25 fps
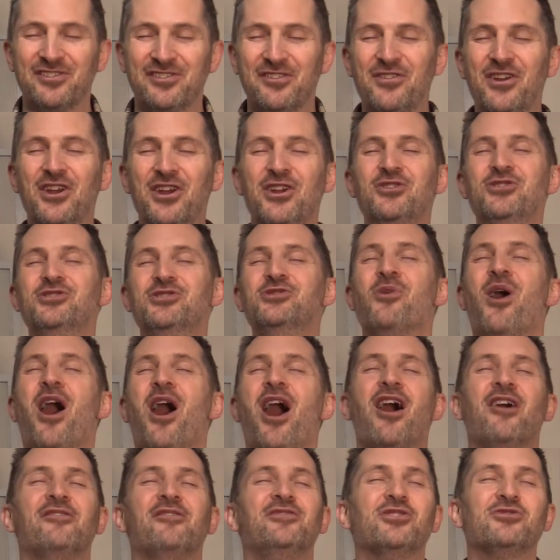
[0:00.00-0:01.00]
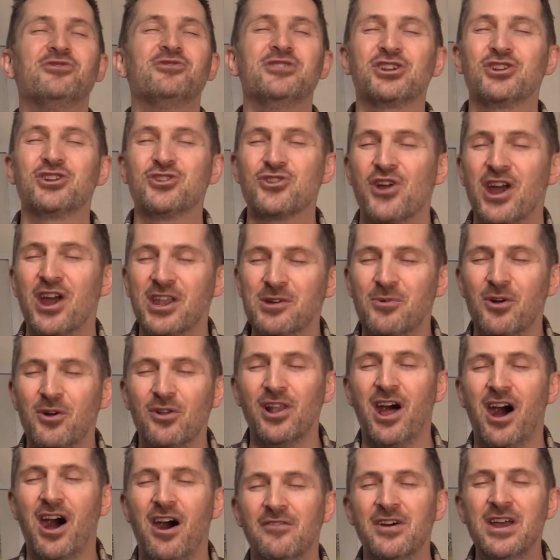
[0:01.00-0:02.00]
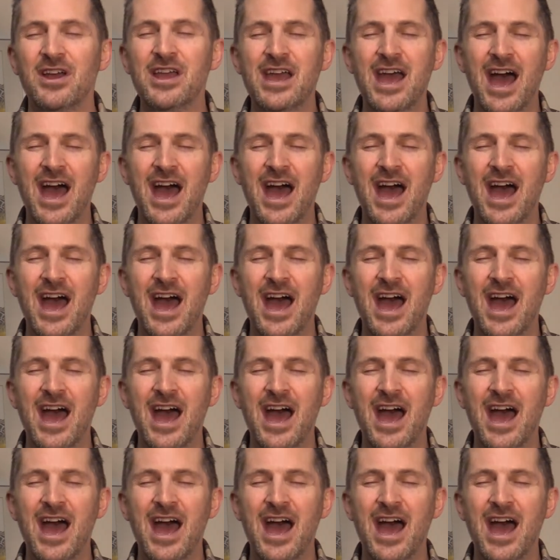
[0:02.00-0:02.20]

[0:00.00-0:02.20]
of who you are, of your incredible love